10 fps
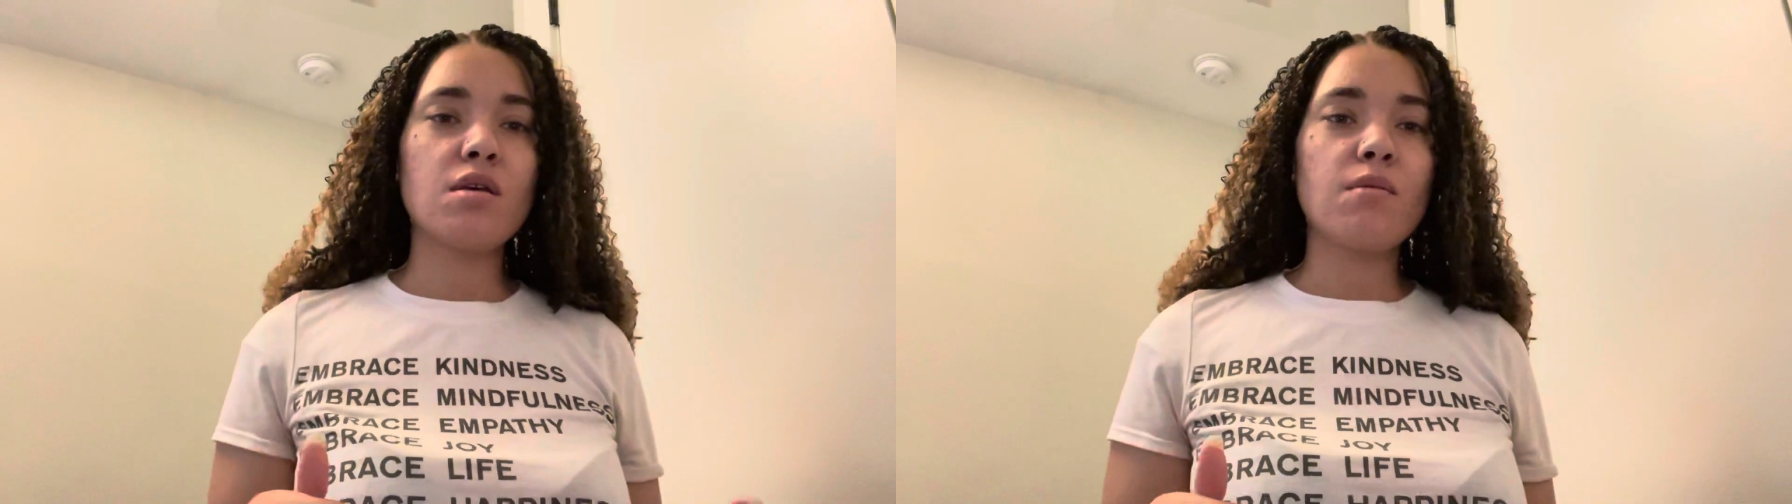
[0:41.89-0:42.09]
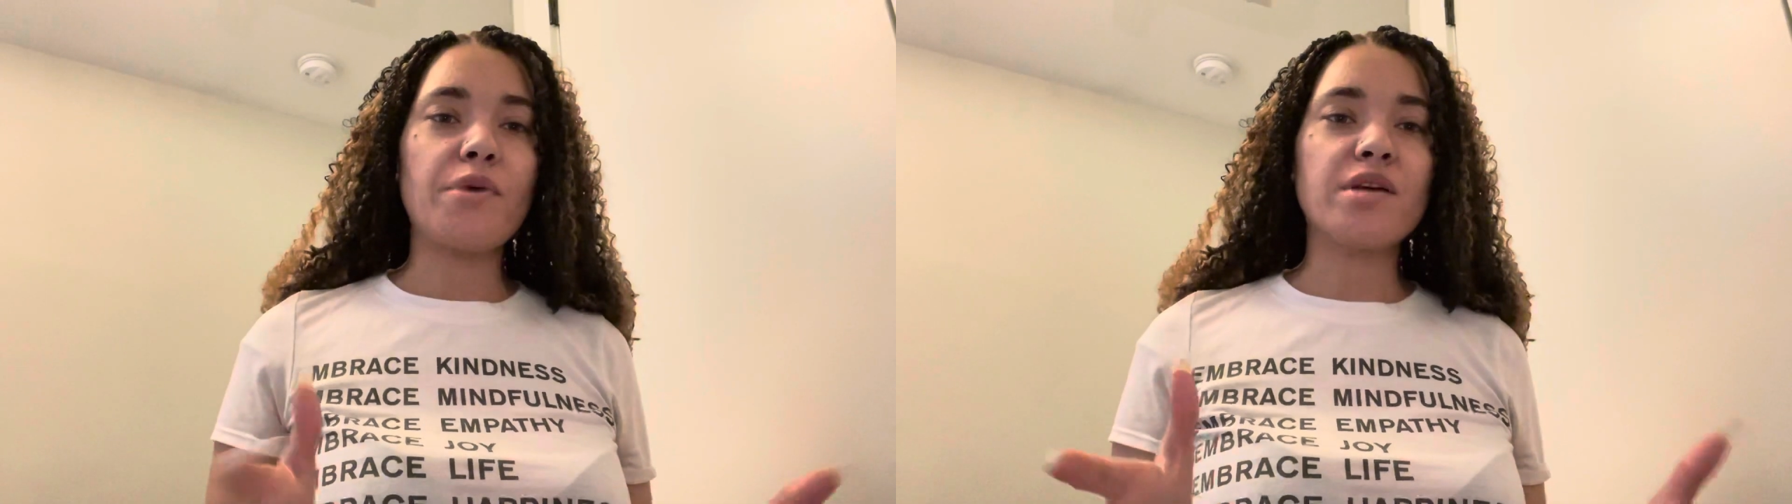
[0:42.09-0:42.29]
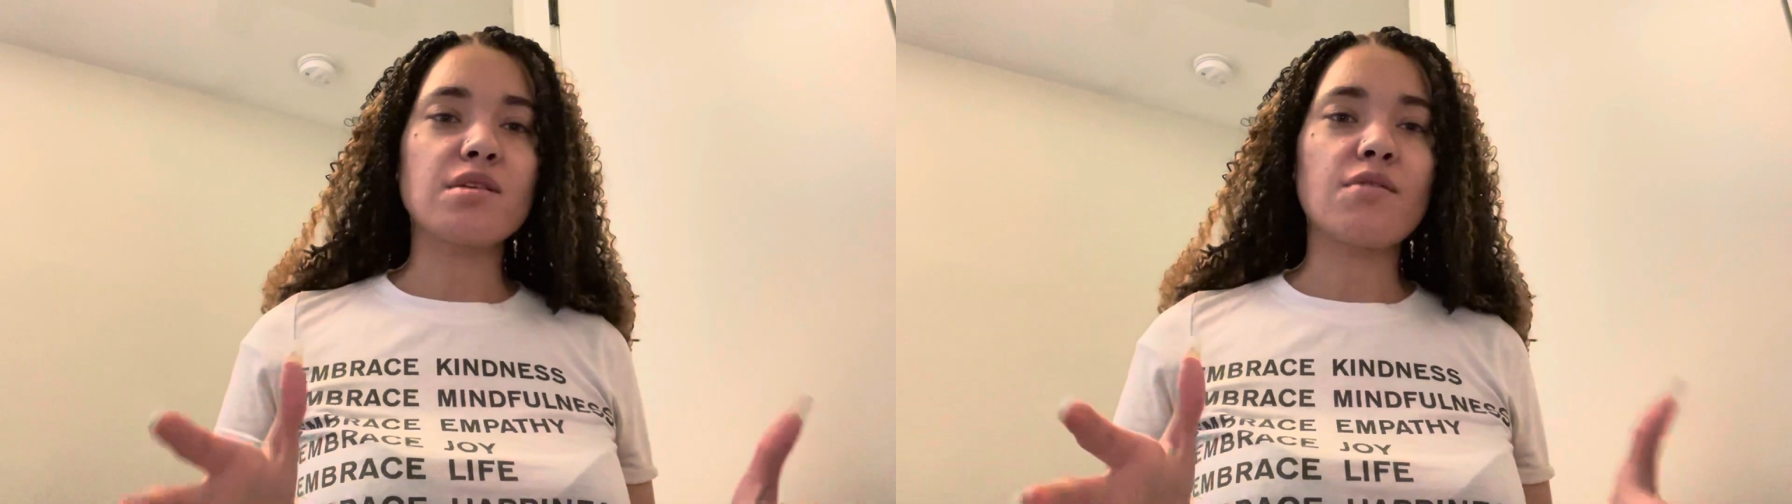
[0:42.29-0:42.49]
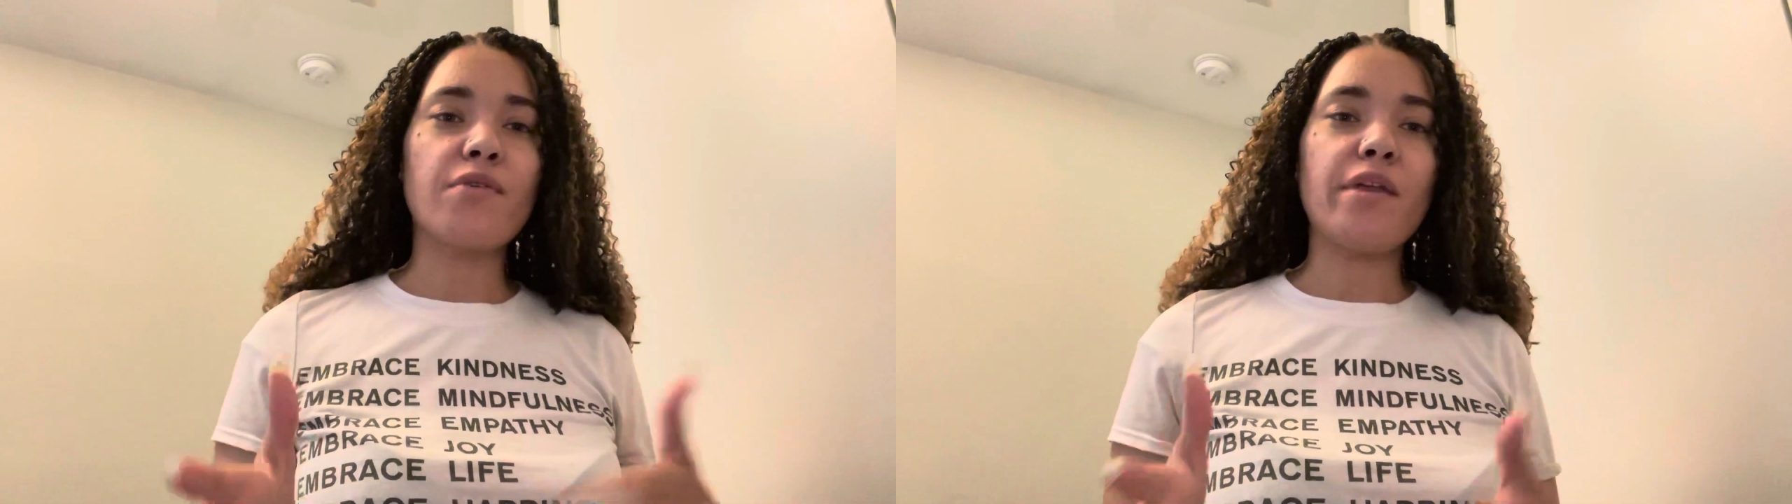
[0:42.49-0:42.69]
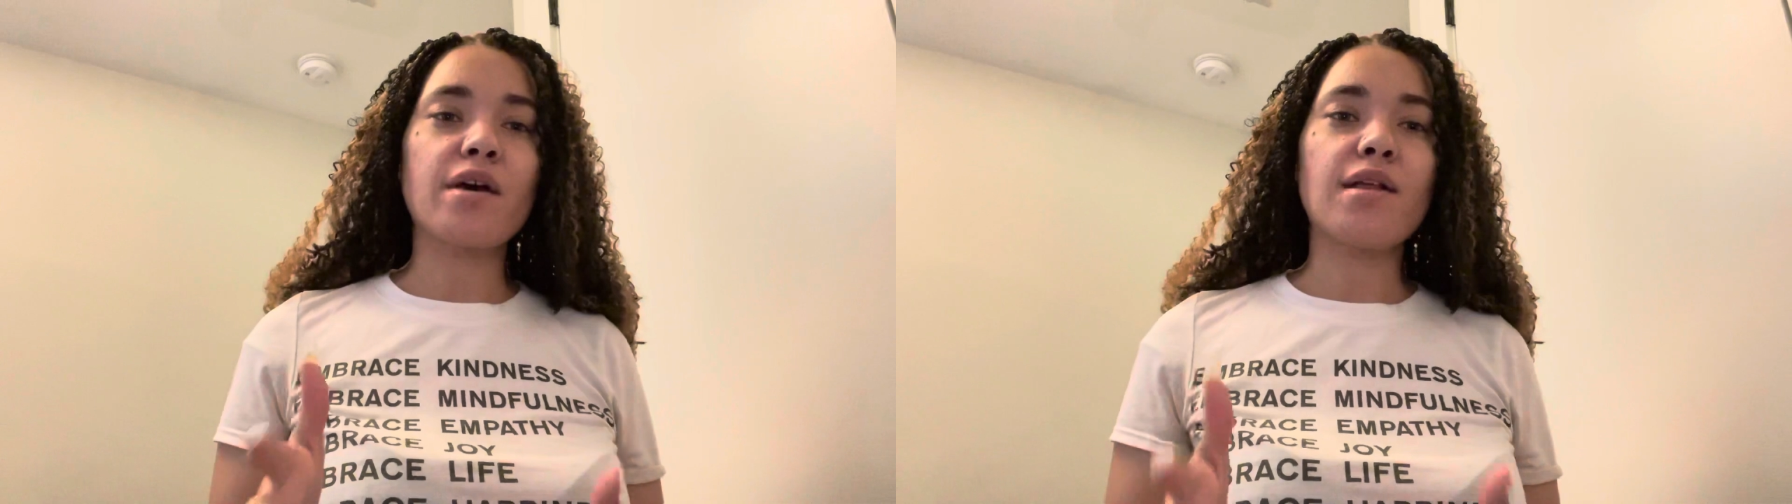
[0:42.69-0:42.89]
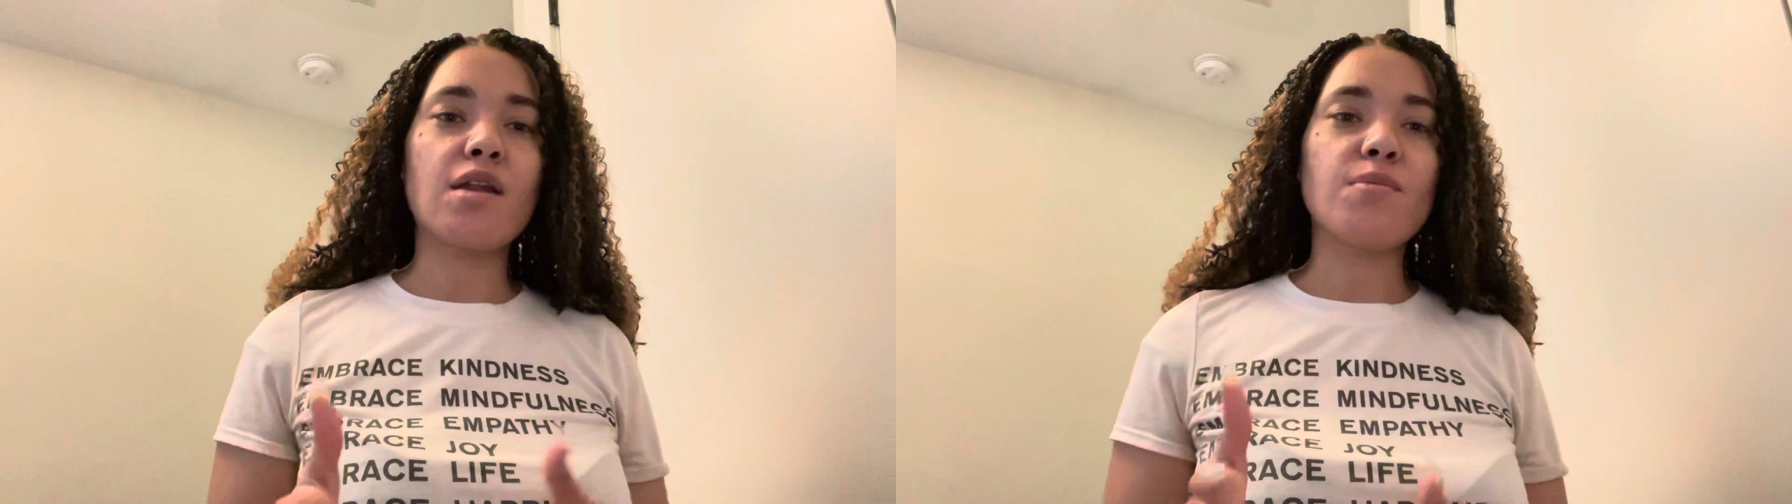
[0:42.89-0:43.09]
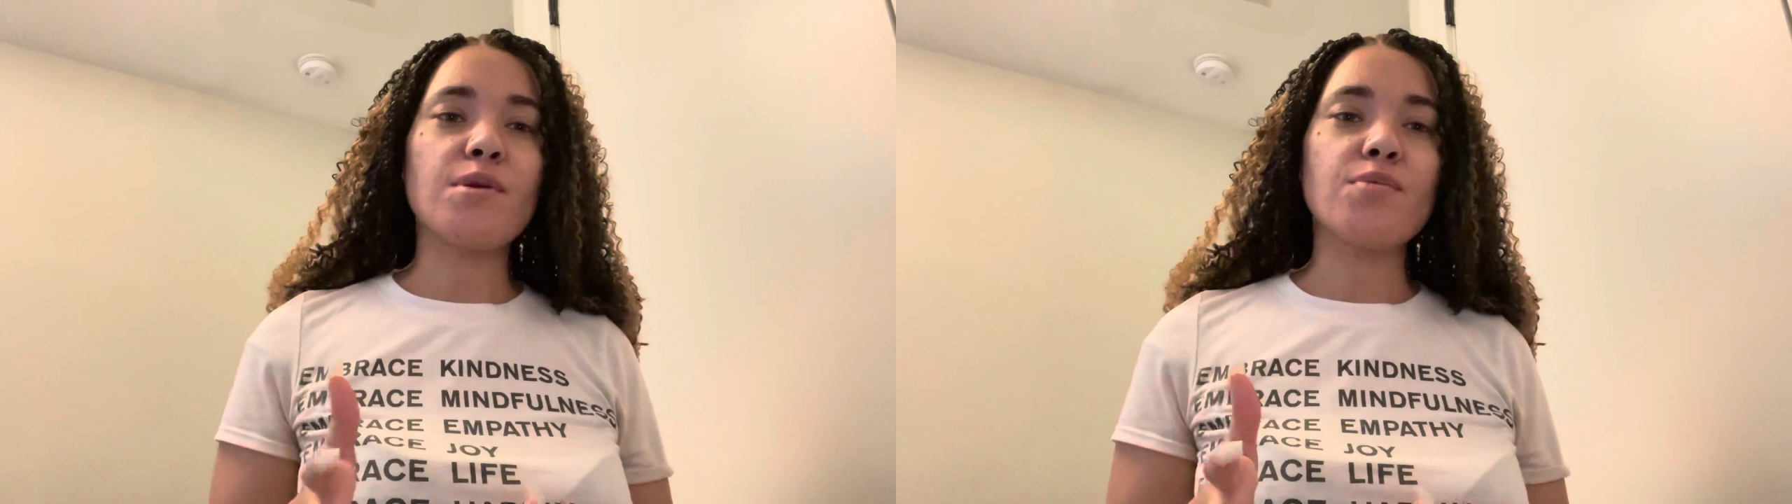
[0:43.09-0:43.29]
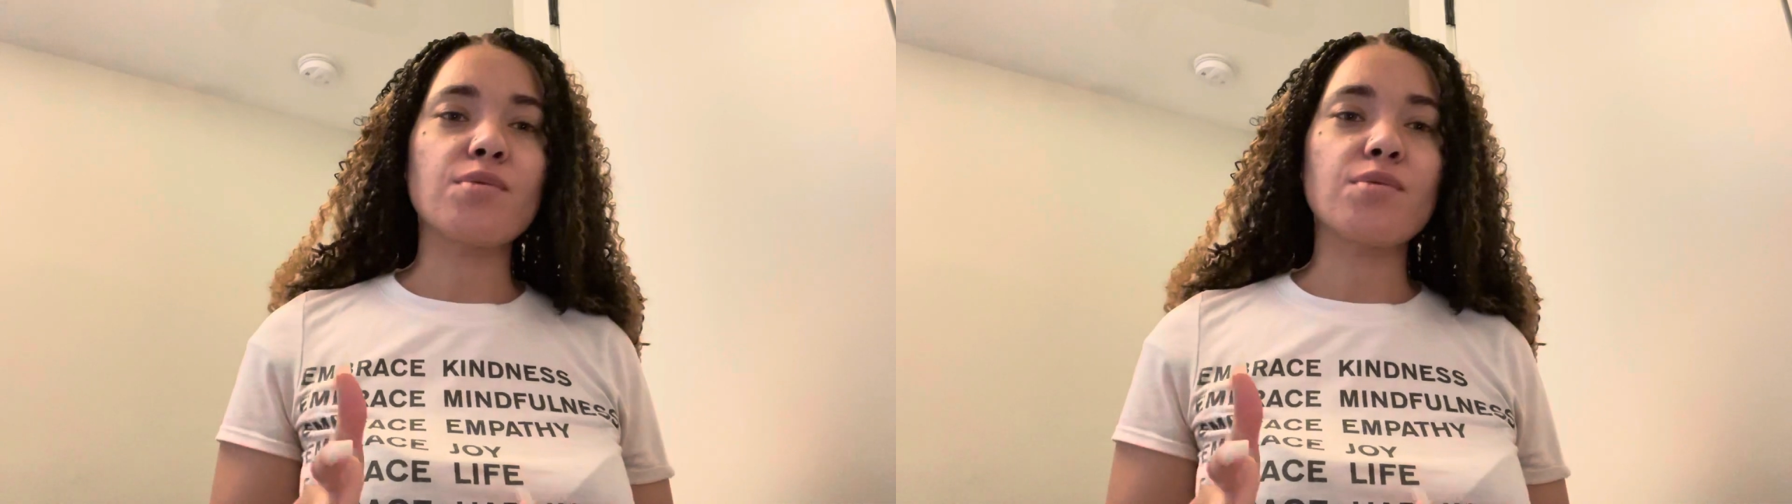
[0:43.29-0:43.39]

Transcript: because I feel like a lot of people